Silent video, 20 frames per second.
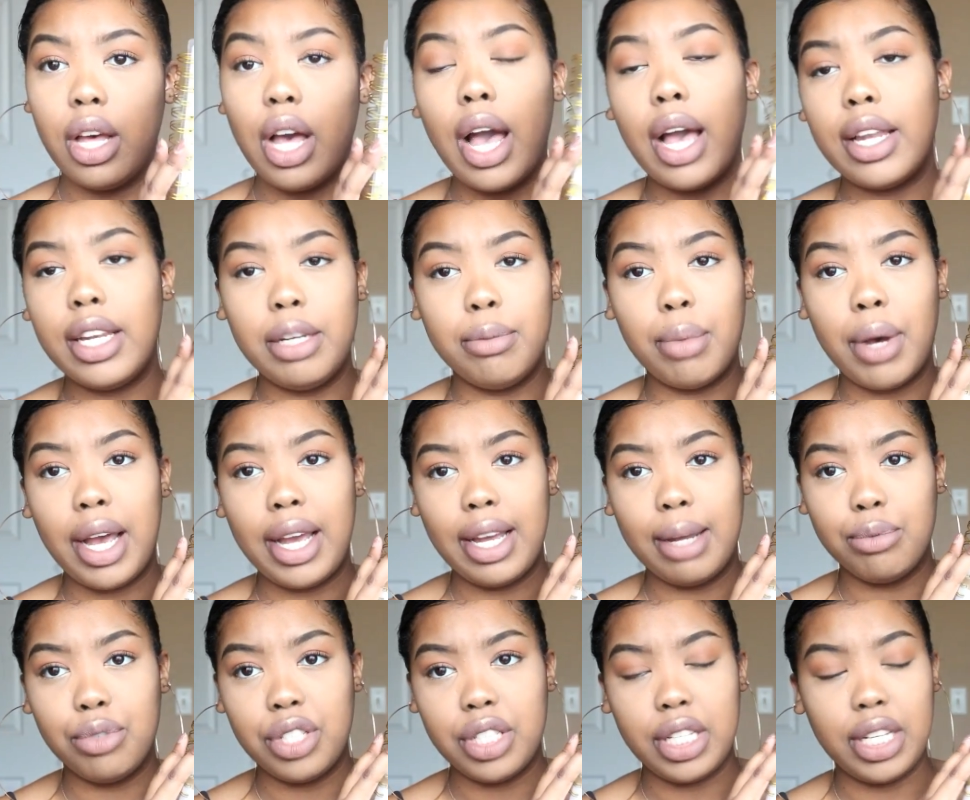I didn't buy it,
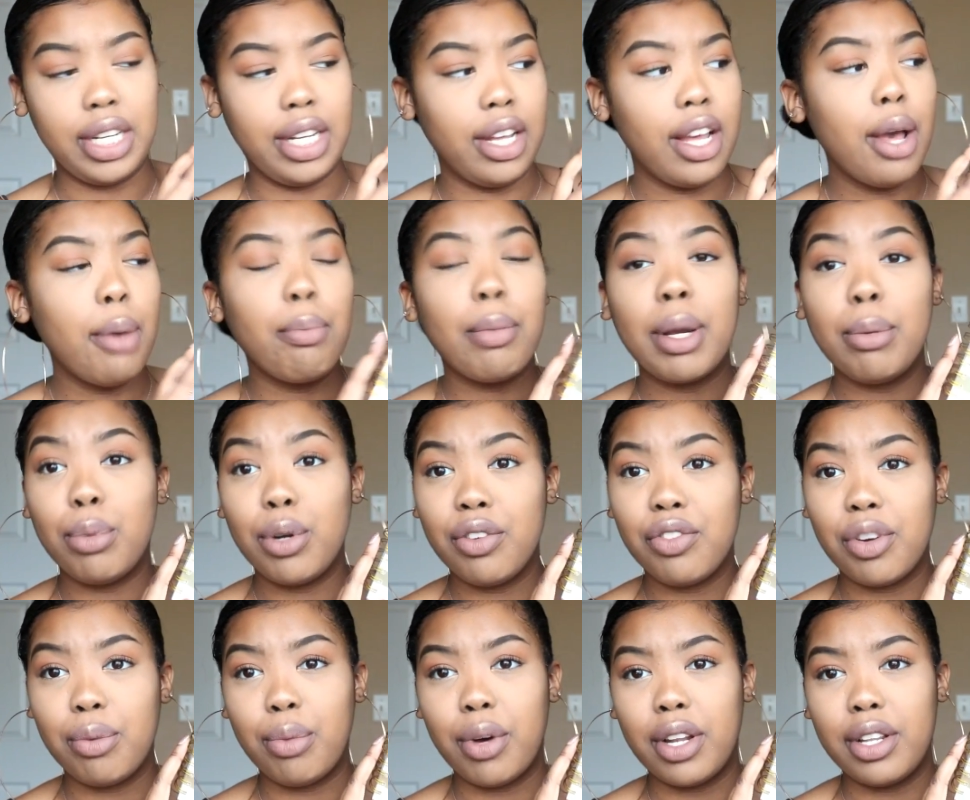I'm just kidding. My
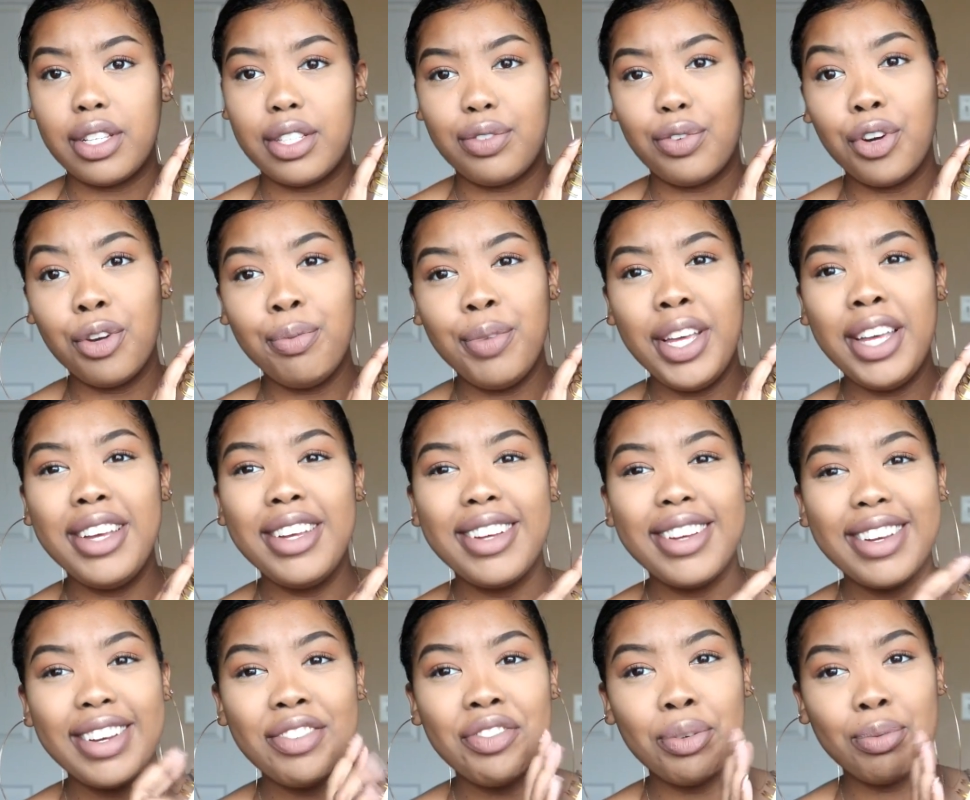boyfriend bought this for me
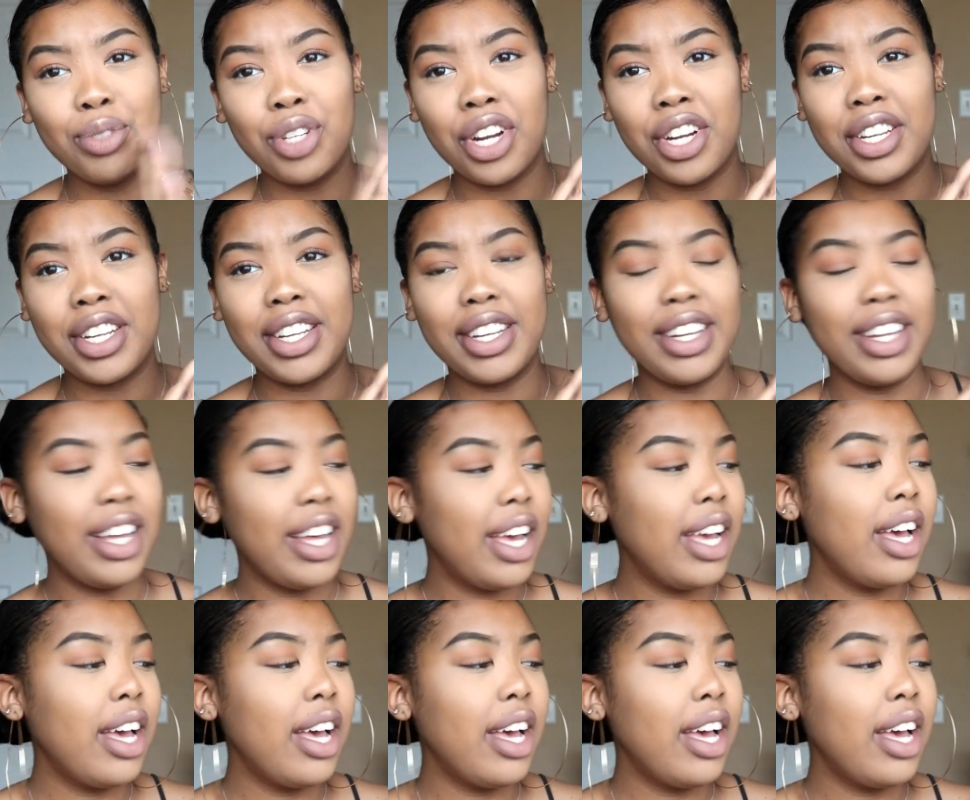from Target.